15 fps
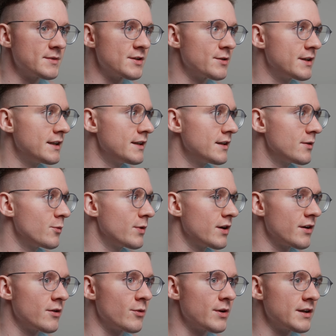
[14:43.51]
So here we
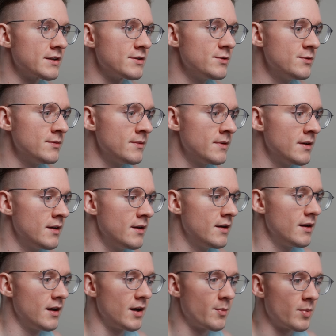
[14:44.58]
are going to
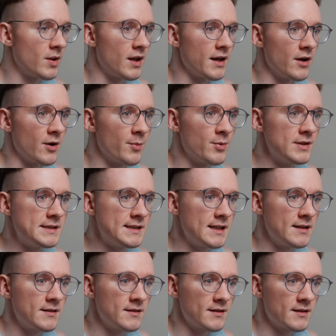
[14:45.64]
apply our
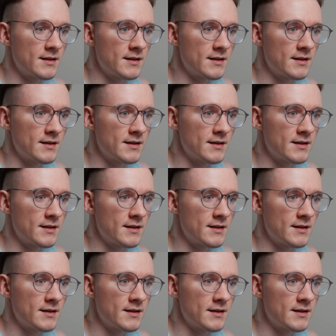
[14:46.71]
preset,